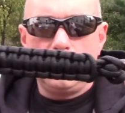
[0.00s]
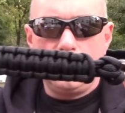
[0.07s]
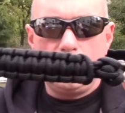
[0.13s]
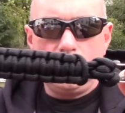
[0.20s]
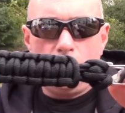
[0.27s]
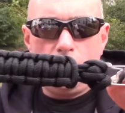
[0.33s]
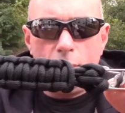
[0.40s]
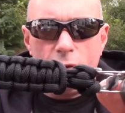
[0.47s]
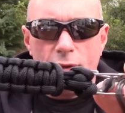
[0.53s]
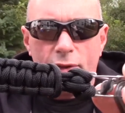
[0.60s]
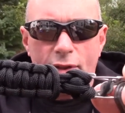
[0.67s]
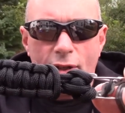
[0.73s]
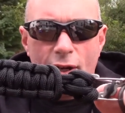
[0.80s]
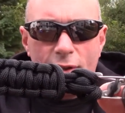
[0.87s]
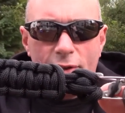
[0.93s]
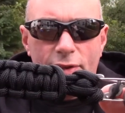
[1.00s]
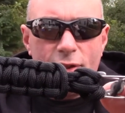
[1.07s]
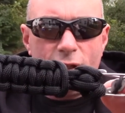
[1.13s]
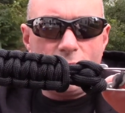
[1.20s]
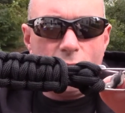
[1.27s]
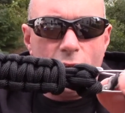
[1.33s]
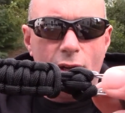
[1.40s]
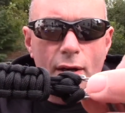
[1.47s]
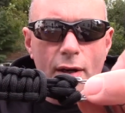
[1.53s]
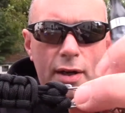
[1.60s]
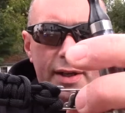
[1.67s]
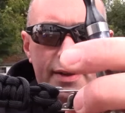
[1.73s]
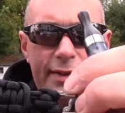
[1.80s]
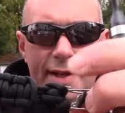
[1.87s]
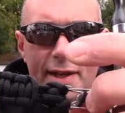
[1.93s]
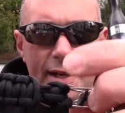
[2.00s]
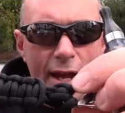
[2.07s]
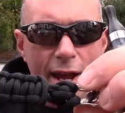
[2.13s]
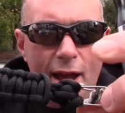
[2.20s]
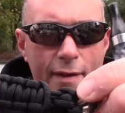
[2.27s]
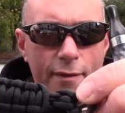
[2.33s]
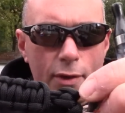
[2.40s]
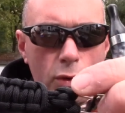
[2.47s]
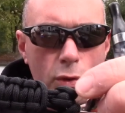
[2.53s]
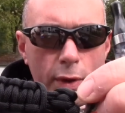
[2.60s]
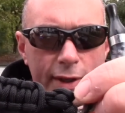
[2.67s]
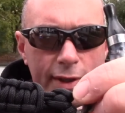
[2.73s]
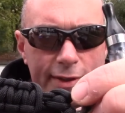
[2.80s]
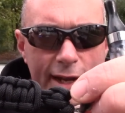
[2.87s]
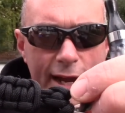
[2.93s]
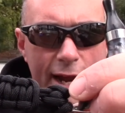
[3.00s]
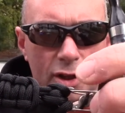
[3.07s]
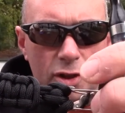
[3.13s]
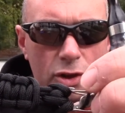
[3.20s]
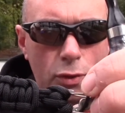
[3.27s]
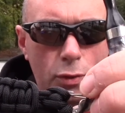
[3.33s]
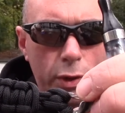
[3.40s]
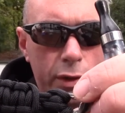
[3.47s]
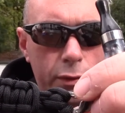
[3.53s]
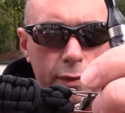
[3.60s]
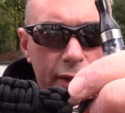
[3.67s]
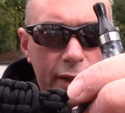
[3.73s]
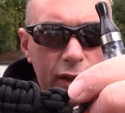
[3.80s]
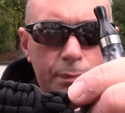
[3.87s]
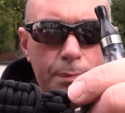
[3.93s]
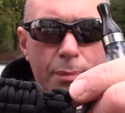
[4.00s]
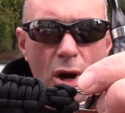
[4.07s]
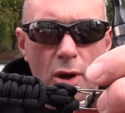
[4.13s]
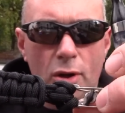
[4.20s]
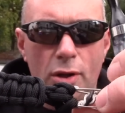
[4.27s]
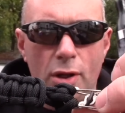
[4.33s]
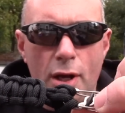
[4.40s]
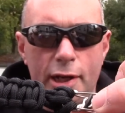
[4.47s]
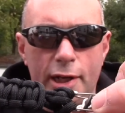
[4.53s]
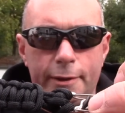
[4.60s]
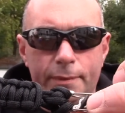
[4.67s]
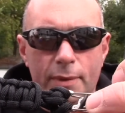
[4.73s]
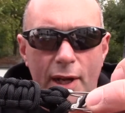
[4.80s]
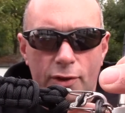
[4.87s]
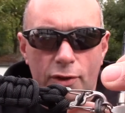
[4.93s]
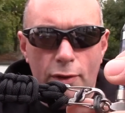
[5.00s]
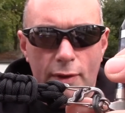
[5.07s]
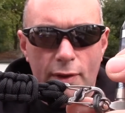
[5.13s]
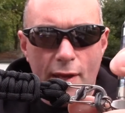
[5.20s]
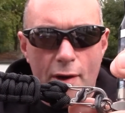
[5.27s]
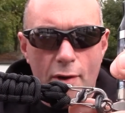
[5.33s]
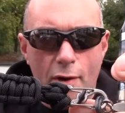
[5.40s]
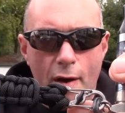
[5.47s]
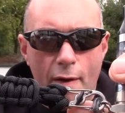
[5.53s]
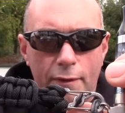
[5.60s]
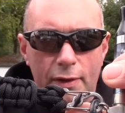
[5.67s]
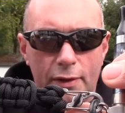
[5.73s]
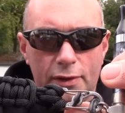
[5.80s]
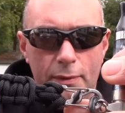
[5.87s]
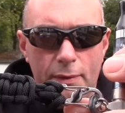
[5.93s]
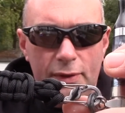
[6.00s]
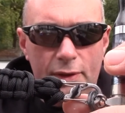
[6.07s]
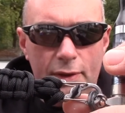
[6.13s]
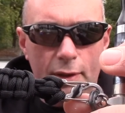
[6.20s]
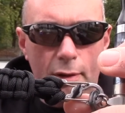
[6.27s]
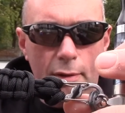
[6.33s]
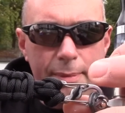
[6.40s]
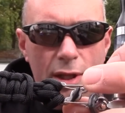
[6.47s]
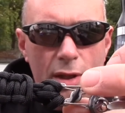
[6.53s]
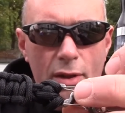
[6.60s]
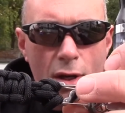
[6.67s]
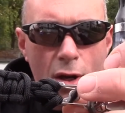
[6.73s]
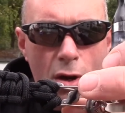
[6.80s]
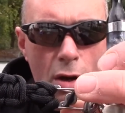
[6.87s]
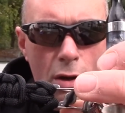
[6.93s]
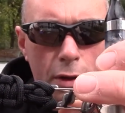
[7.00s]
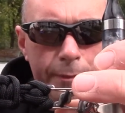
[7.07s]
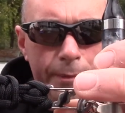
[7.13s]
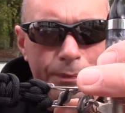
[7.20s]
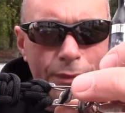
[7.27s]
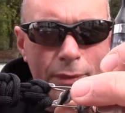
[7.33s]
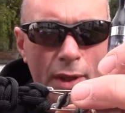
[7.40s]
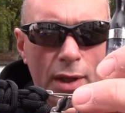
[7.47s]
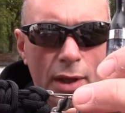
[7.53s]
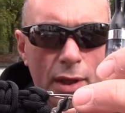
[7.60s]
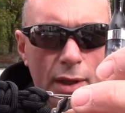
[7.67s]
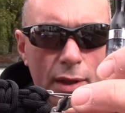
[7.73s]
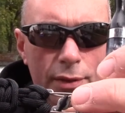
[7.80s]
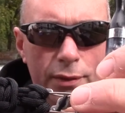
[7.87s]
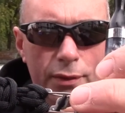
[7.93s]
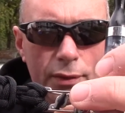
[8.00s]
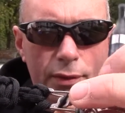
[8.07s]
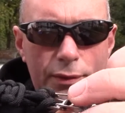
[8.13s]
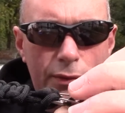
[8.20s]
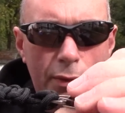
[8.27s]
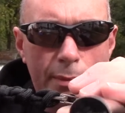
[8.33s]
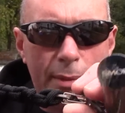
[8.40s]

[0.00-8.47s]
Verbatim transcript: And you can just kind of see here. It did have a quick attach, quick release buckle on it. I took that off because it was a little bit long for